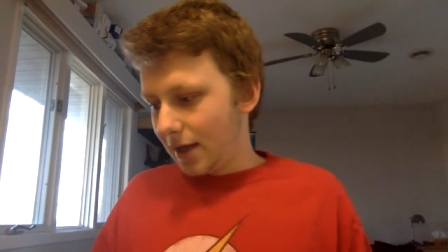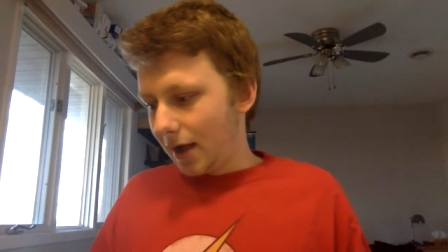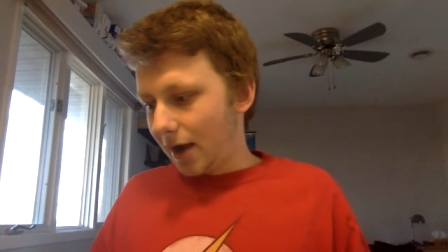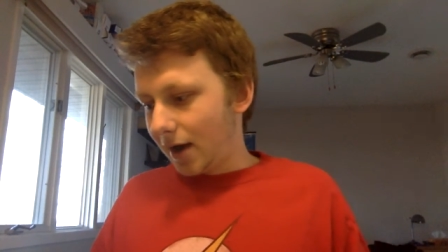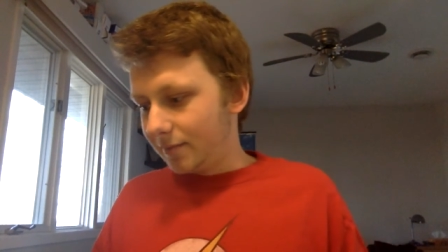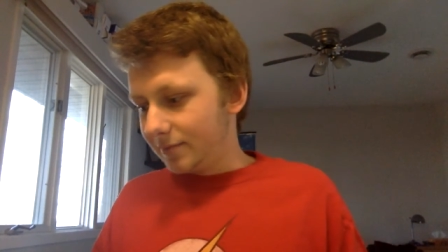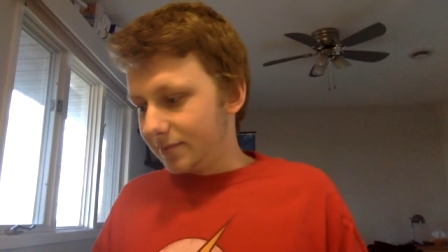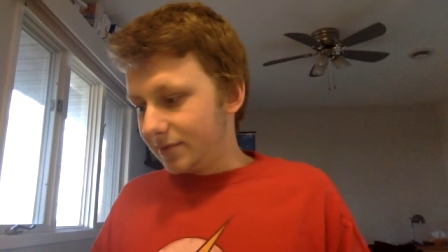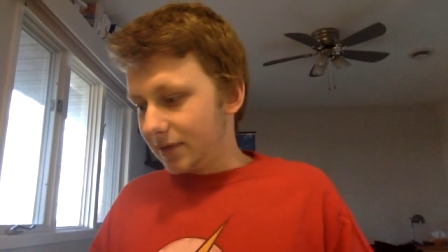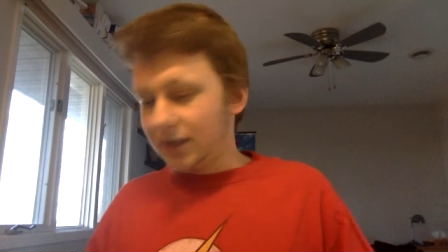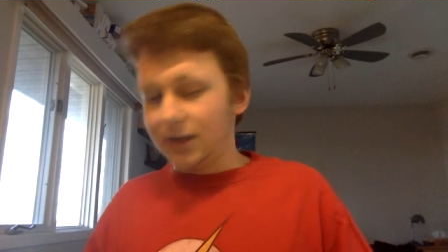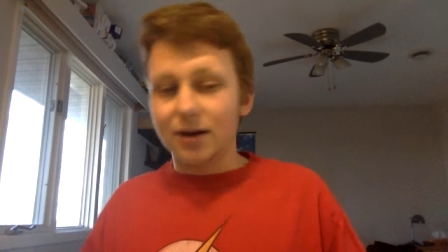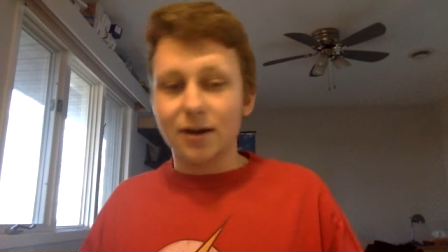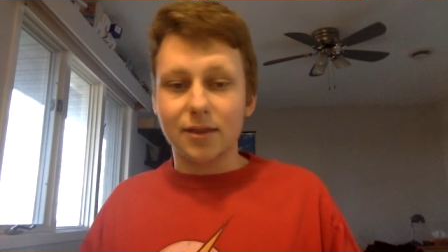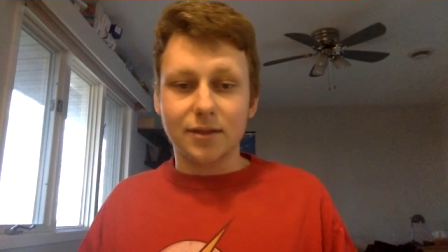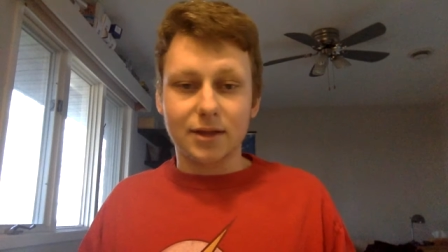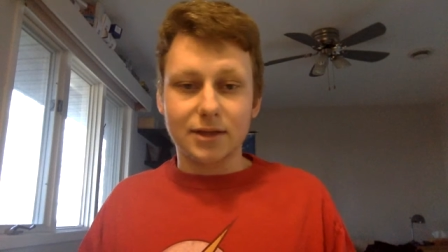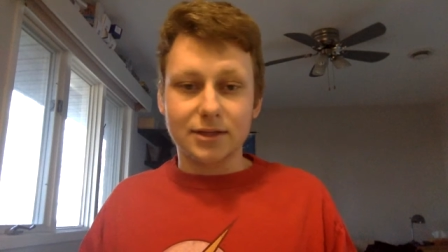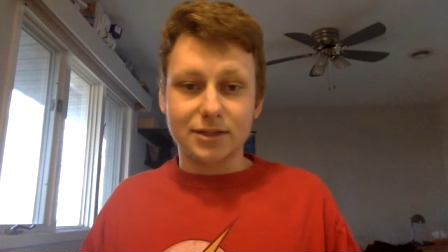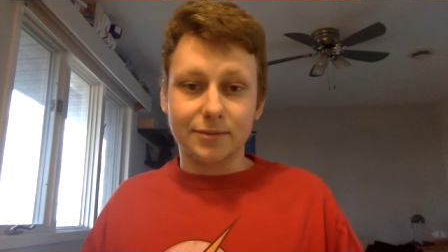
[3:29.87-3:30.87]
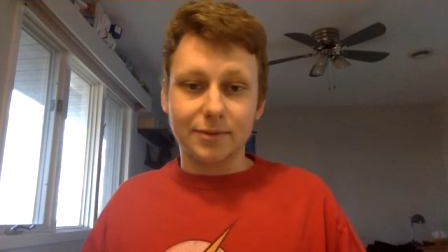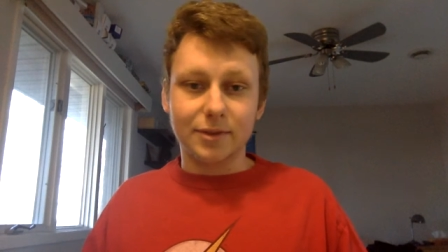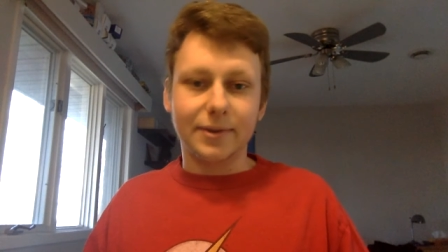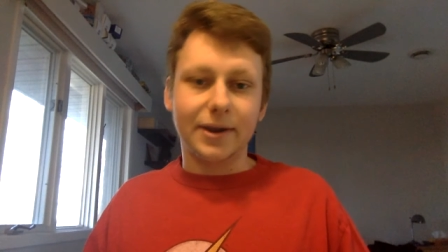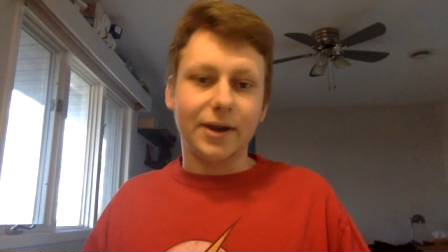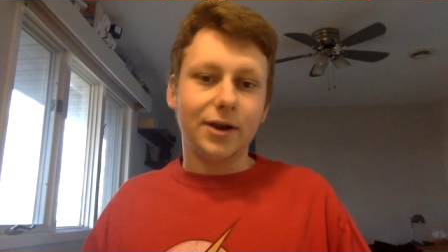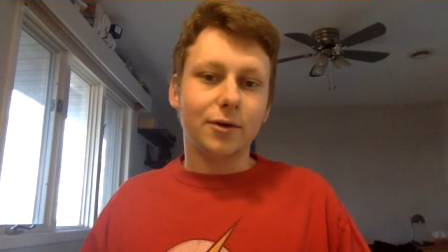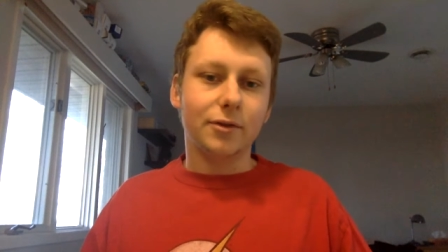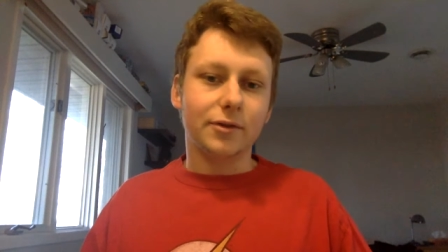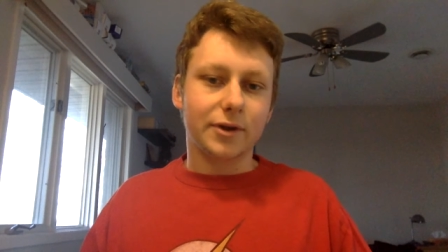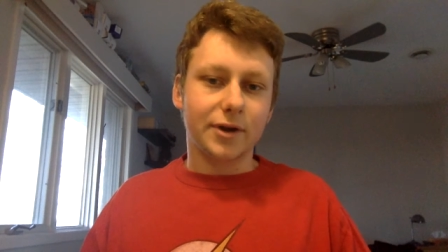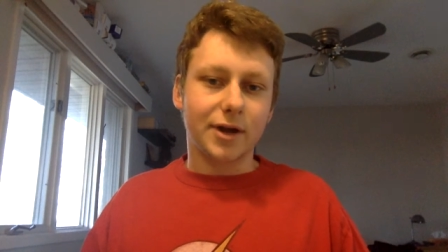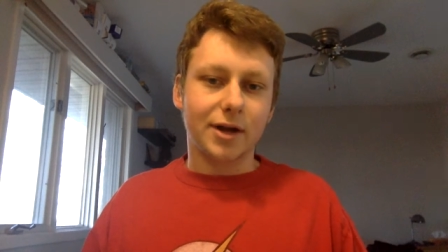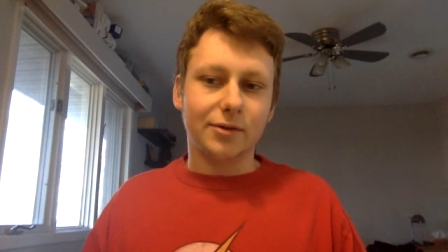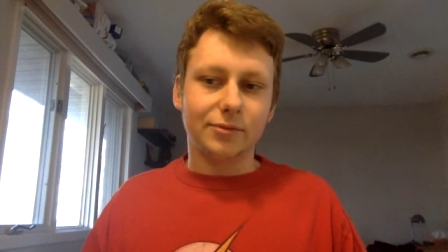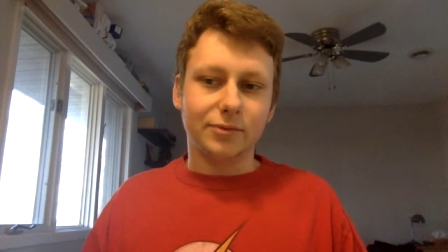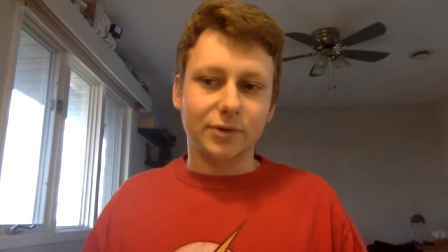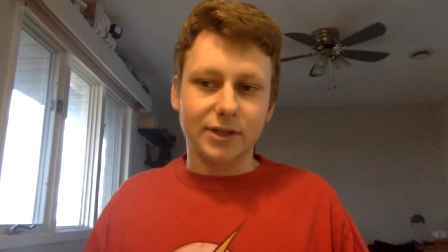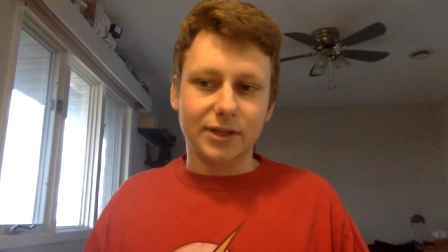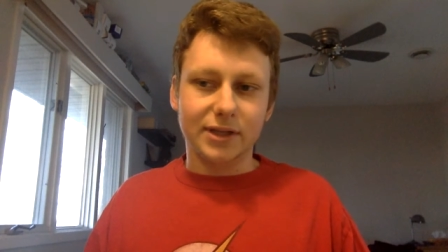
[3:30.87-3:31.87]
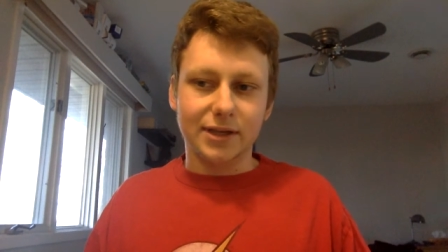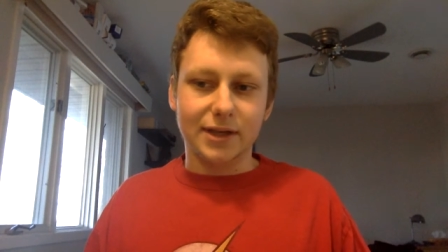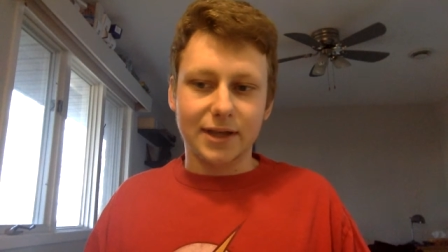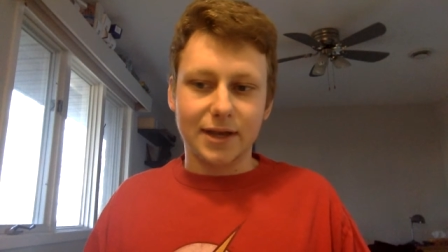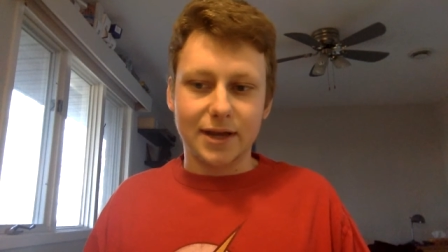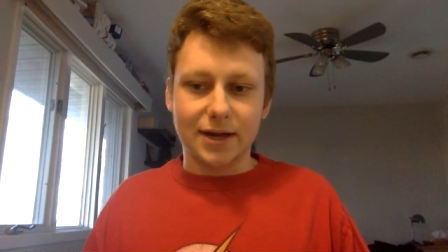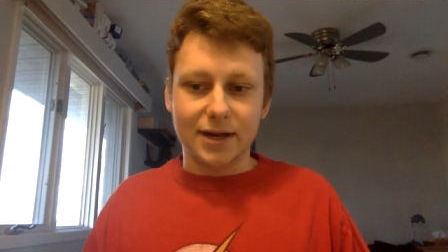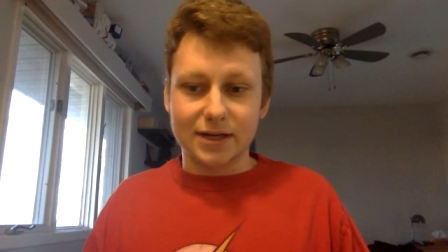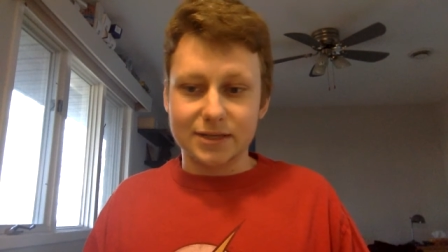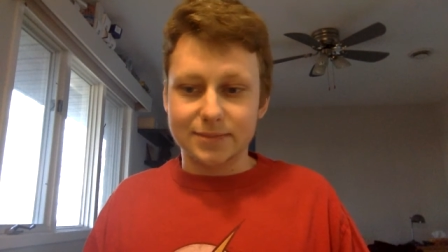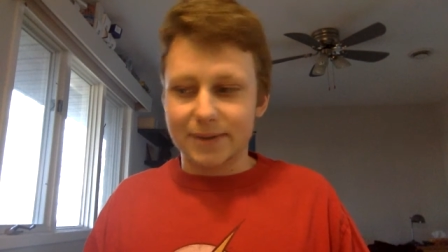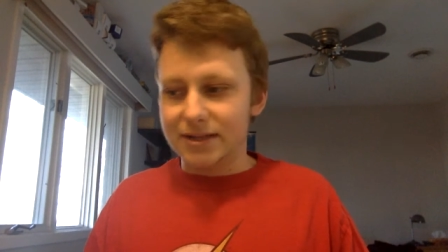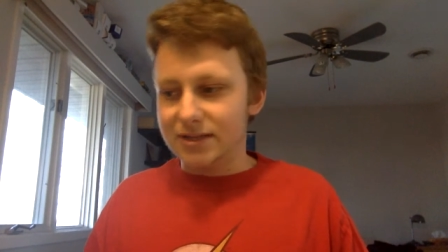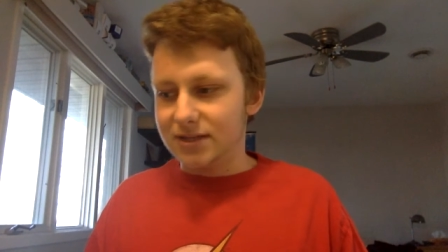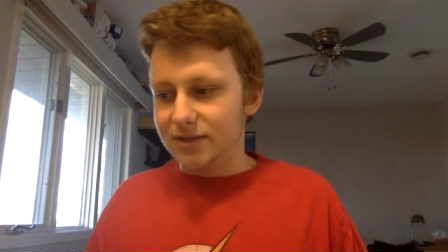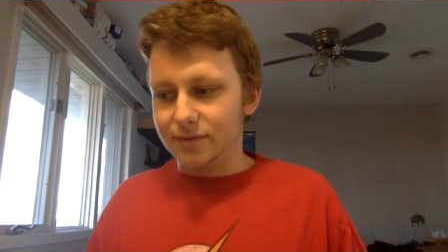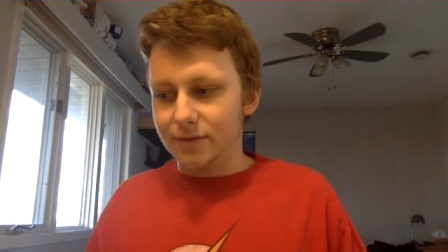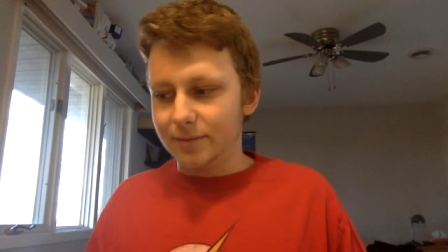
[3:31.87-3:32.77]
Um, a lot of some of them I know they're not really uh, expensive.